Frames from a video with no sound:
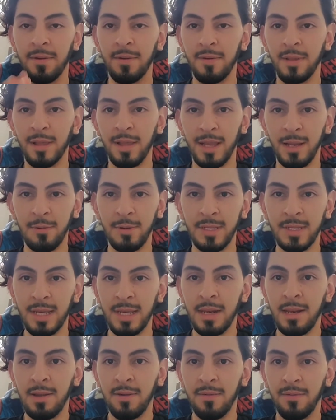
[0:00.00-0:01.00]
Like we
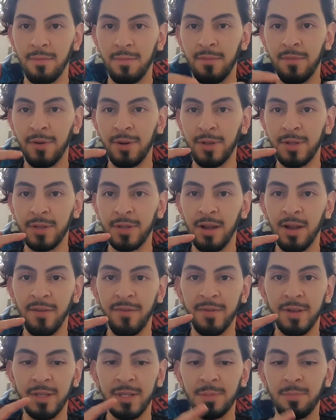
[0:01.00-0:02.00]
said, first
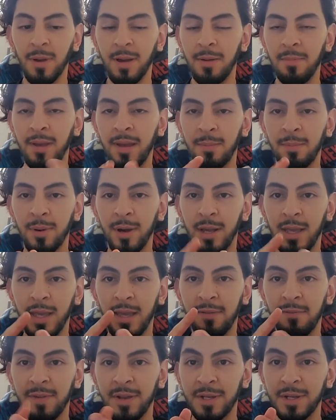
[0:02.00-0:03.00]
off, it's Spider-Man,
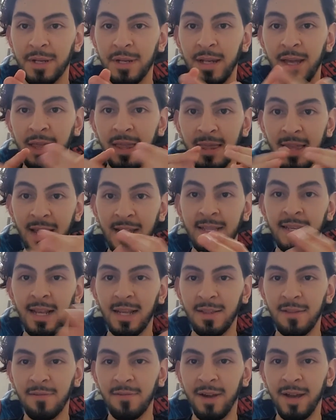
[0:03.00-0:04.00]
Bucky, and Vision. They
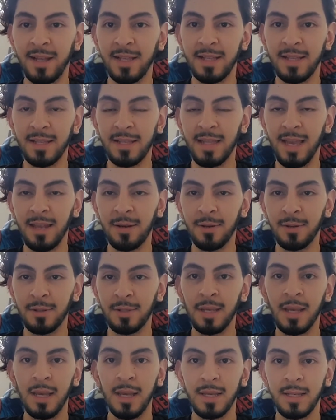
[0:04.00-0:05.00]
take the fight to
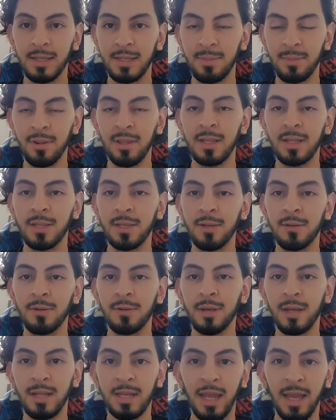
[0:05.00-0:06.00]
Thanos, similarly
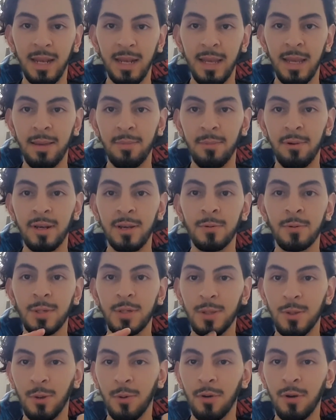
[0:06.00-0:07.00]
to in Endgame when it
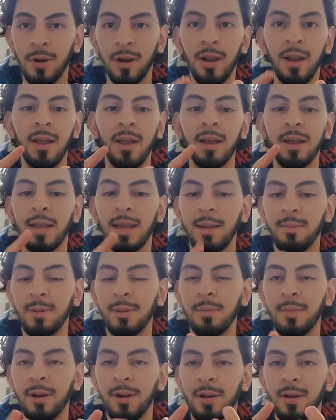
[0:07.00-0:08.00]
was Thor,
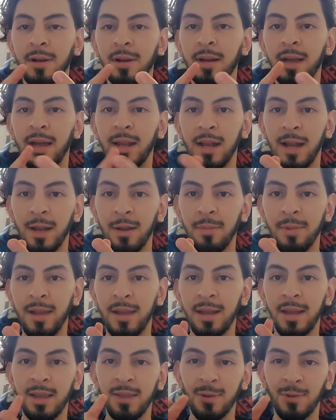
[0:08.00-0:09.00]
Captain America, and Iron
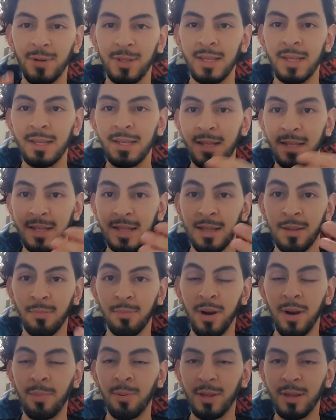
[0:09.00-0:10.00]
Man, and Thor says, "Let's kill him properly